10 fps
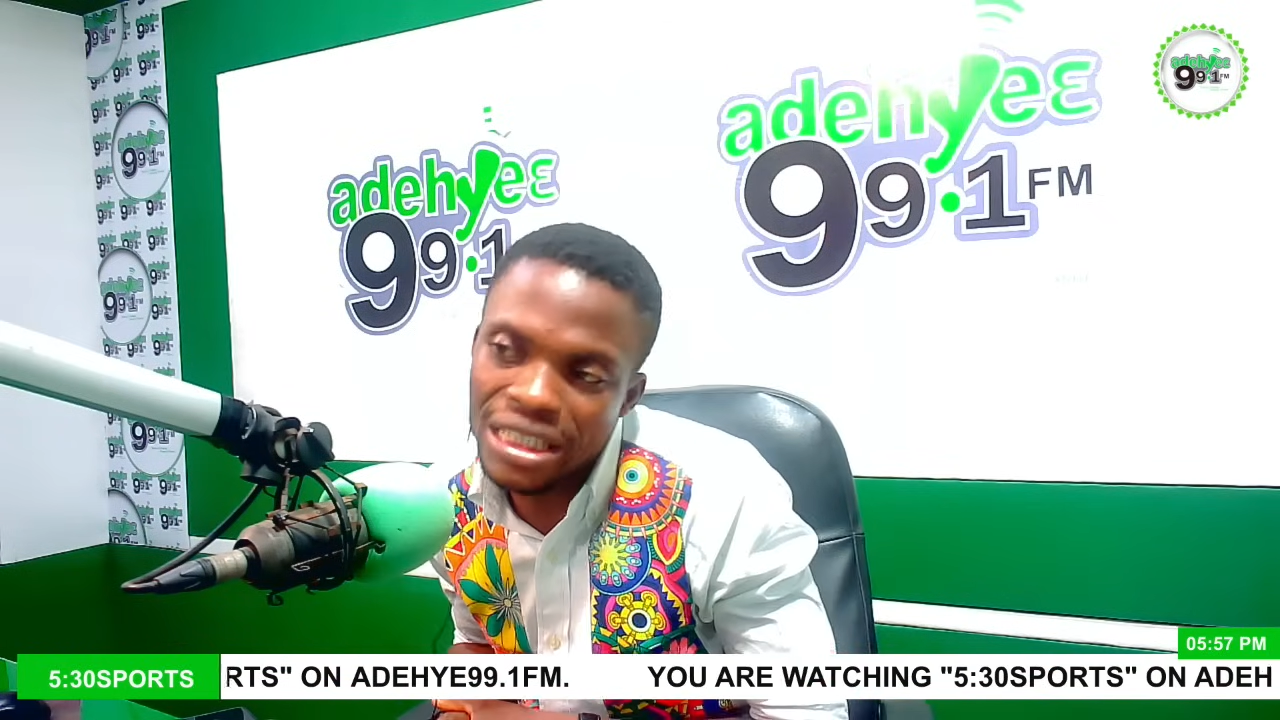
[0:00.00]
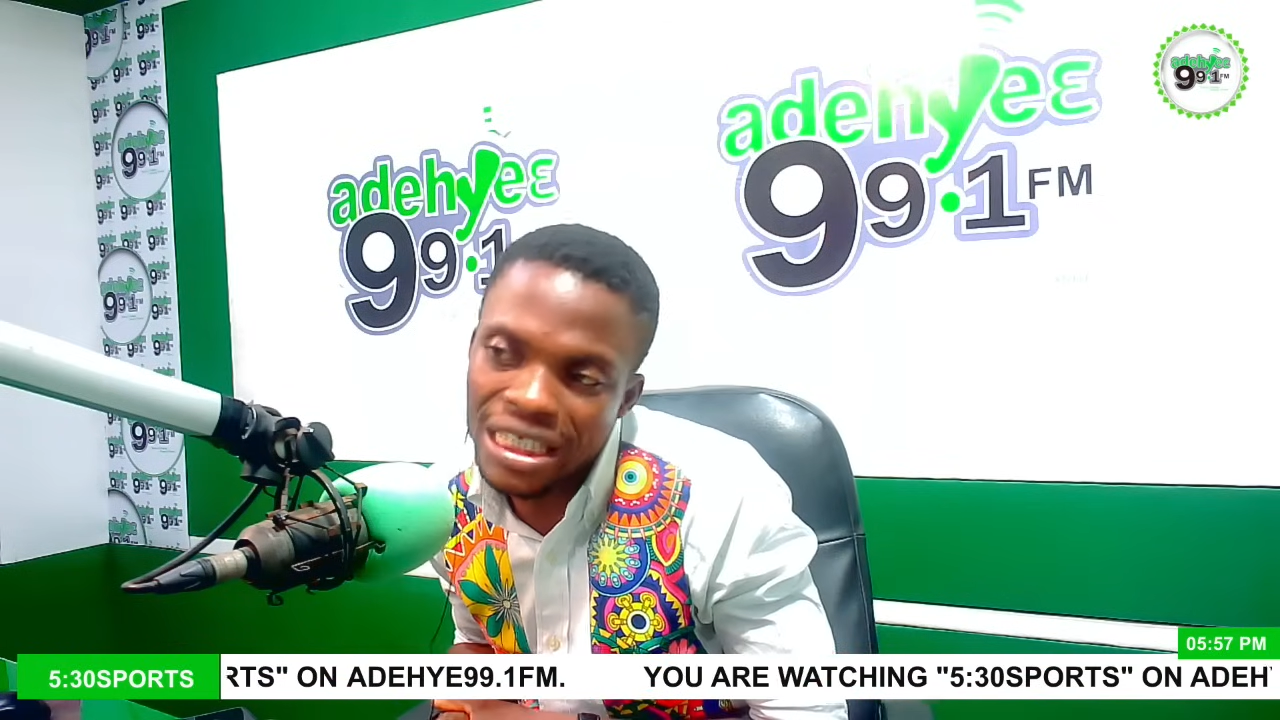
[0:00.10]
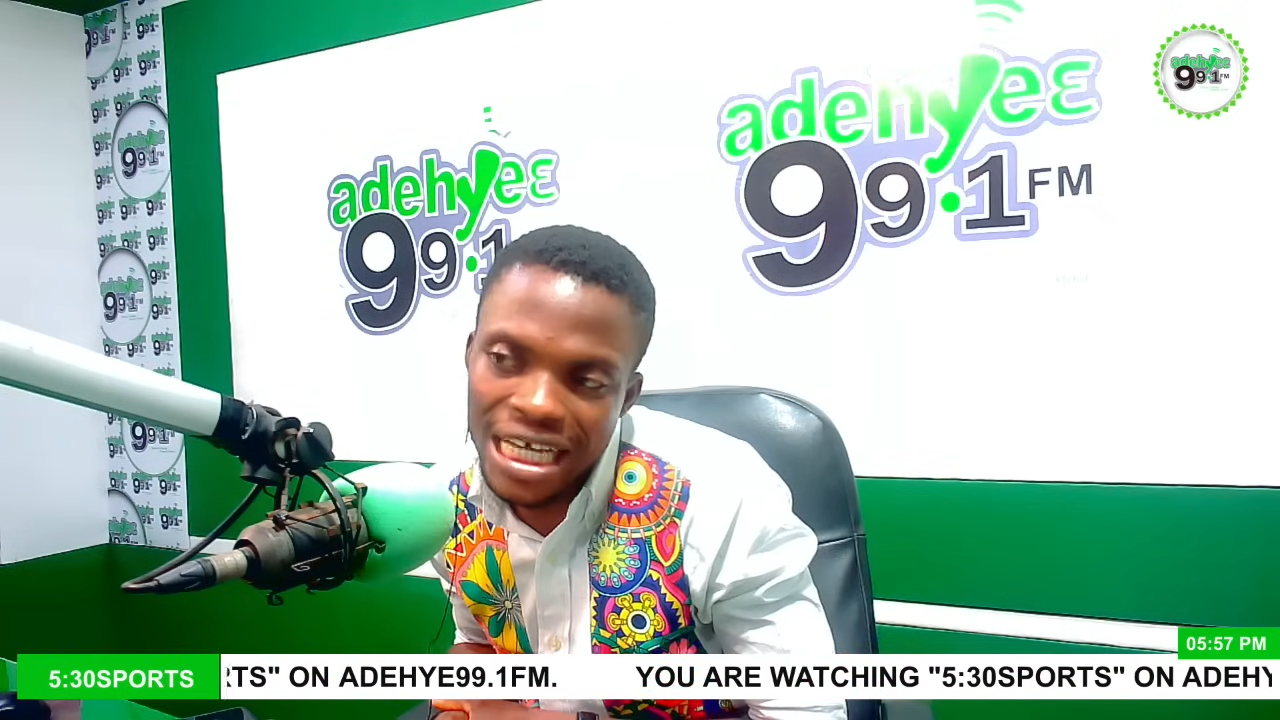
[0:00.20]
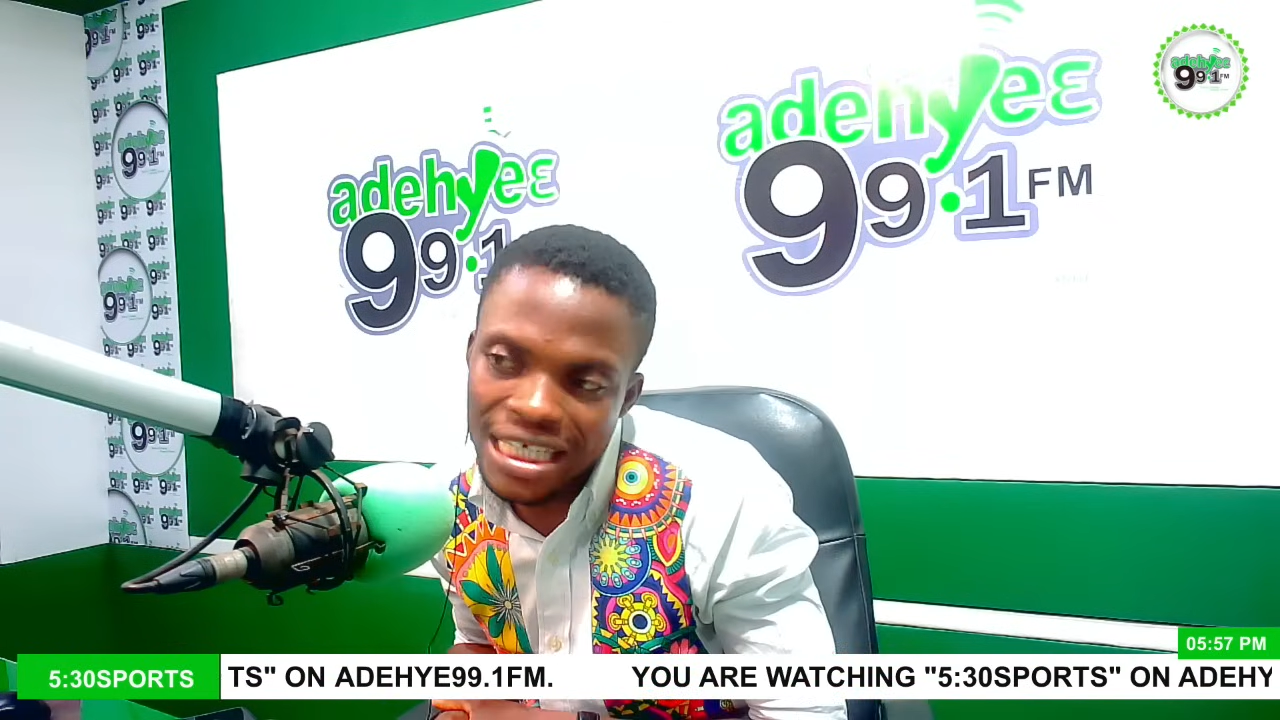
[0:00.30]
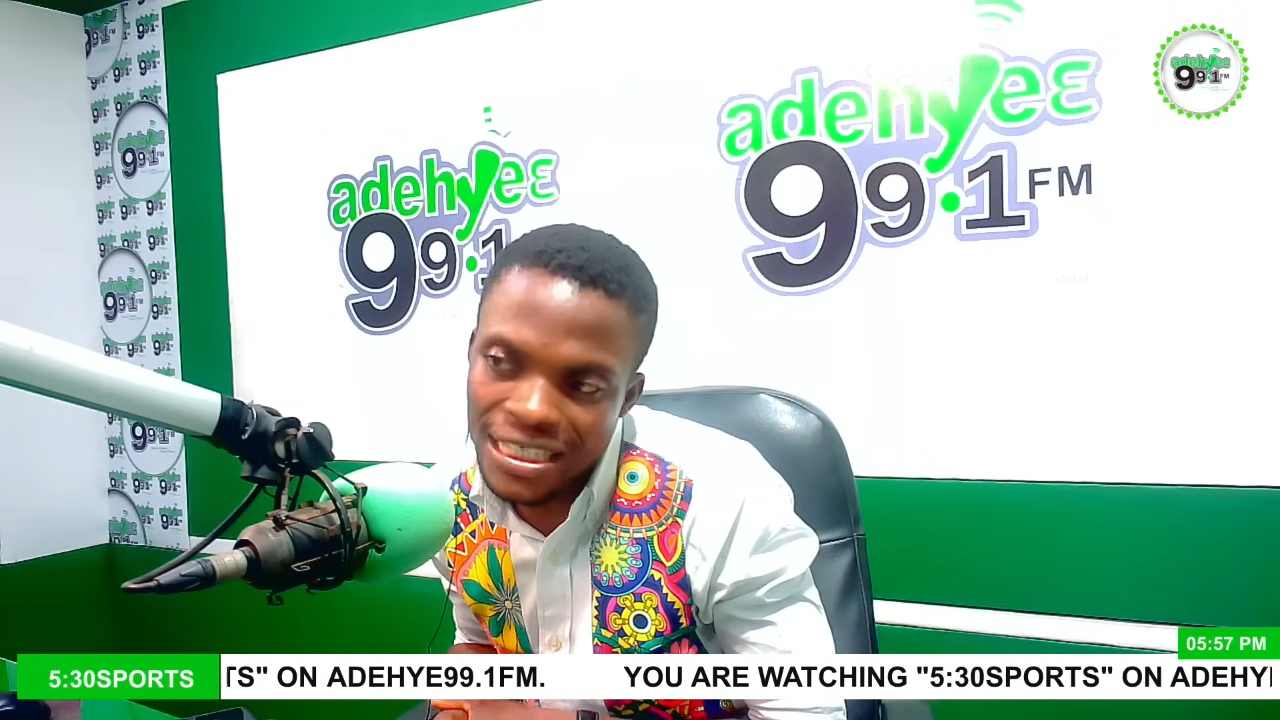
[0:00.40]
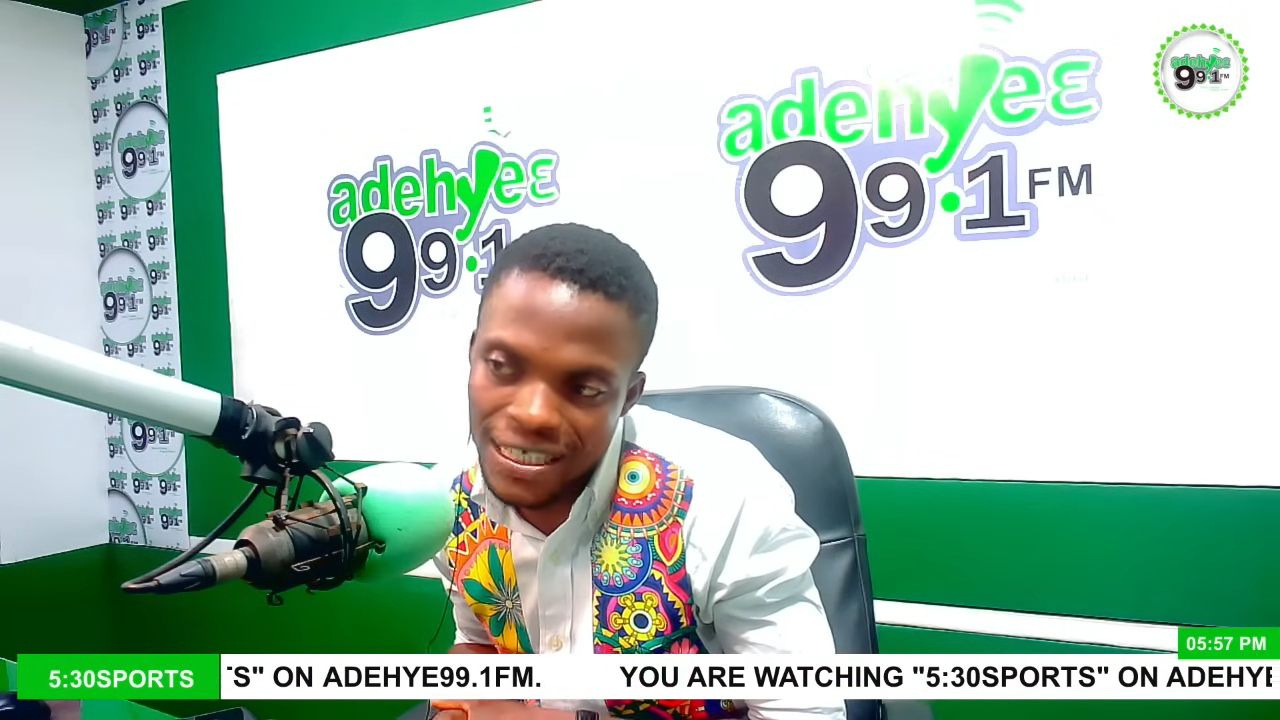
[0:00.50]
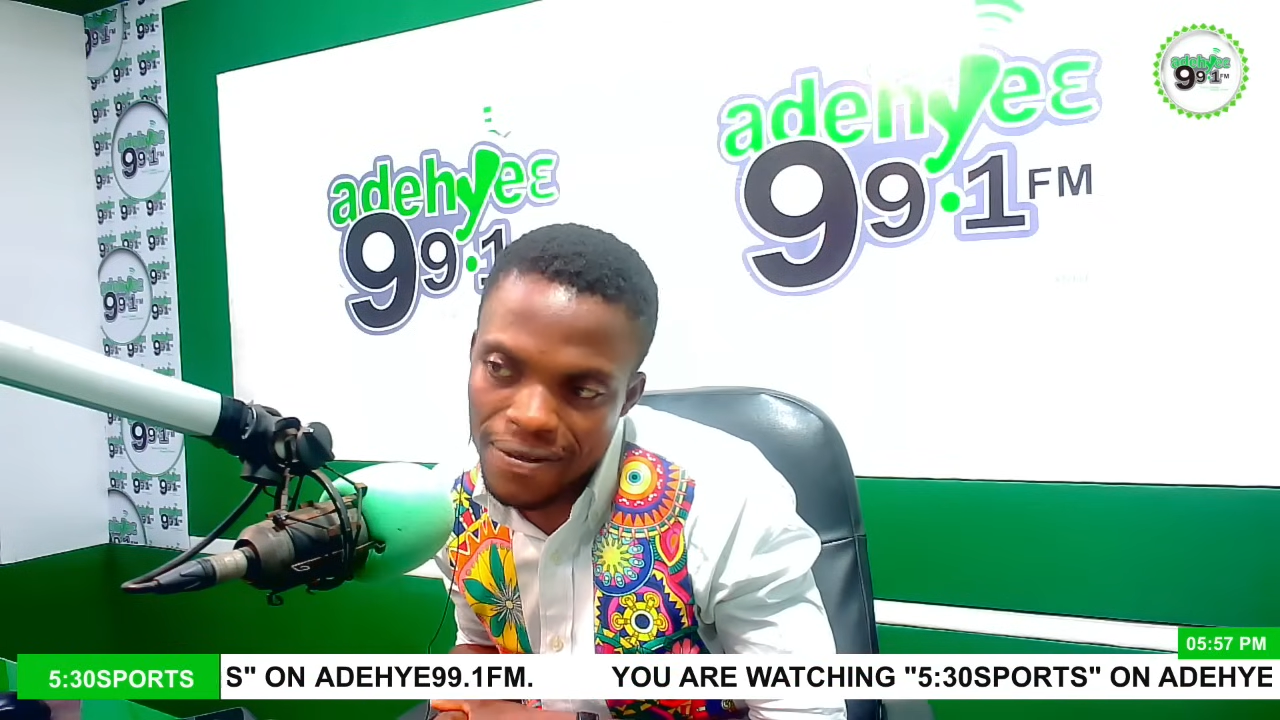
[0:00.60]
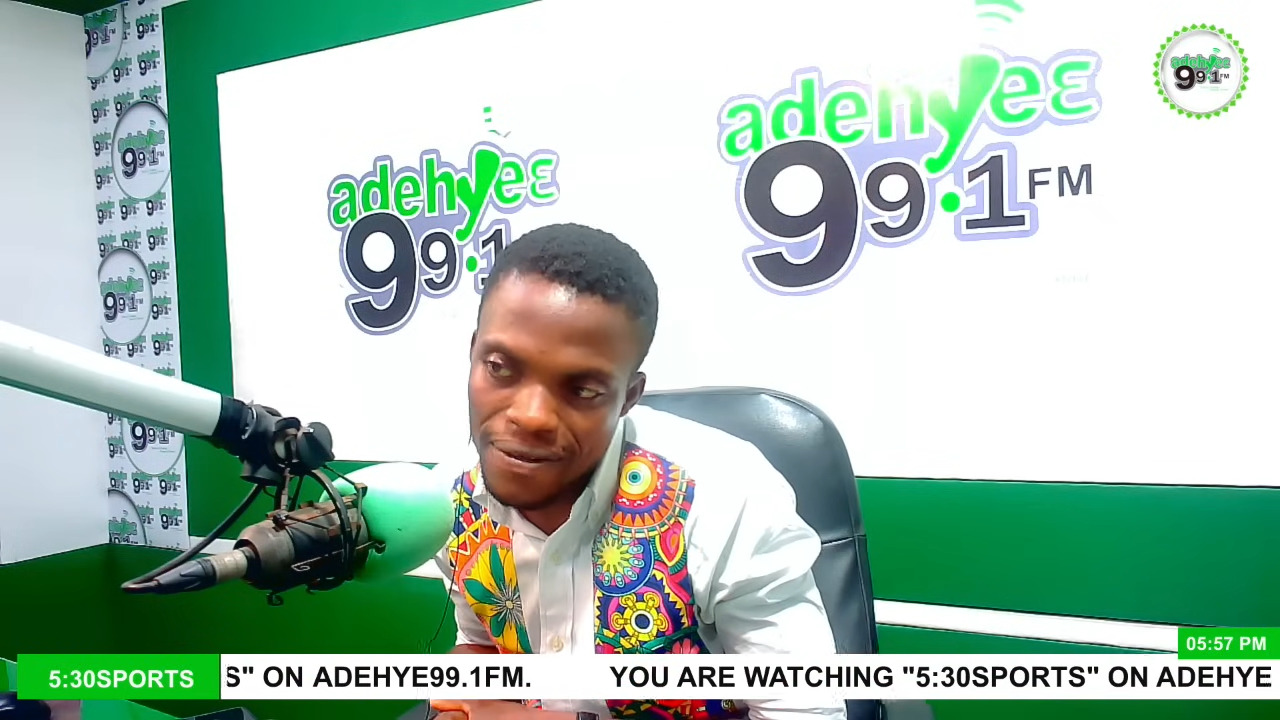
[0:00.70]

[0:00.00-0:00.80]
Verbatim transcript: it Thursday.